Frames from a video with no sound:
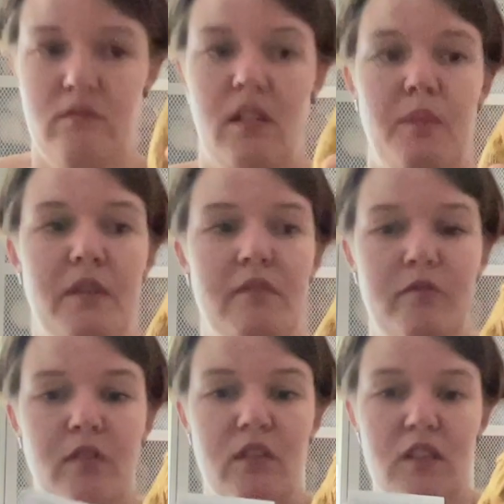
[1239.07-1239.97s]
I mean,
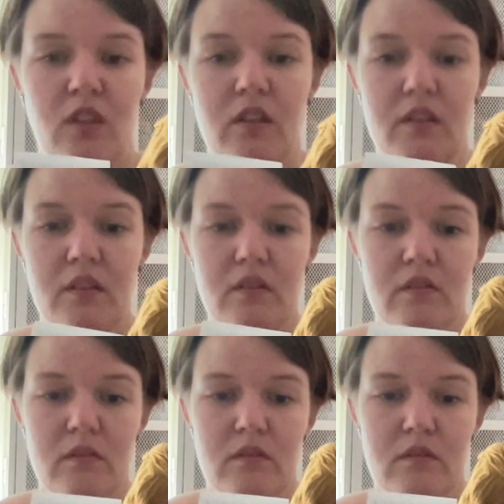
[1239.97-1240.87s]
for cotton,
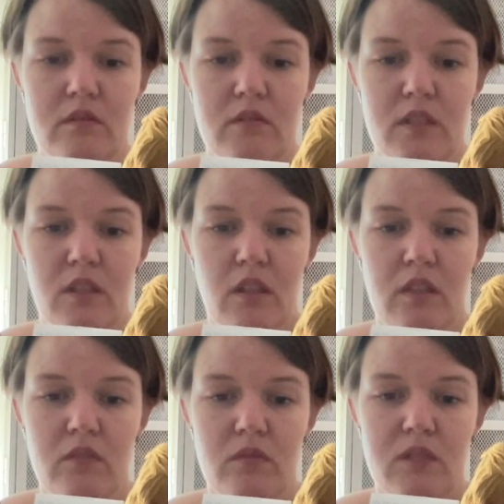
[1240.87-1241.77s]
it's
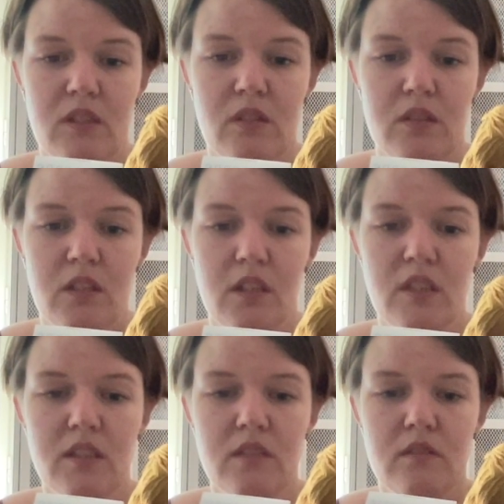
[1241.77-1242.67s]
cotton, viscose, and
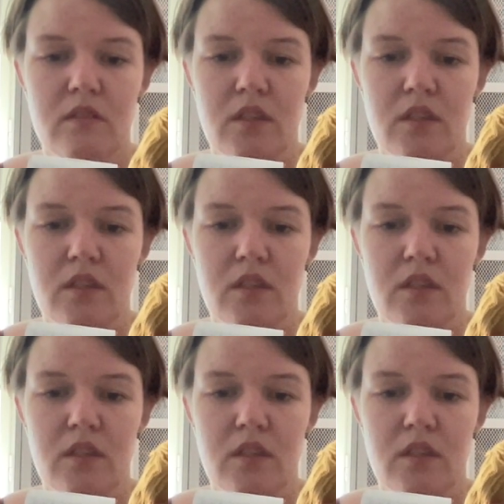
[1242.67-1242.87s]
linen.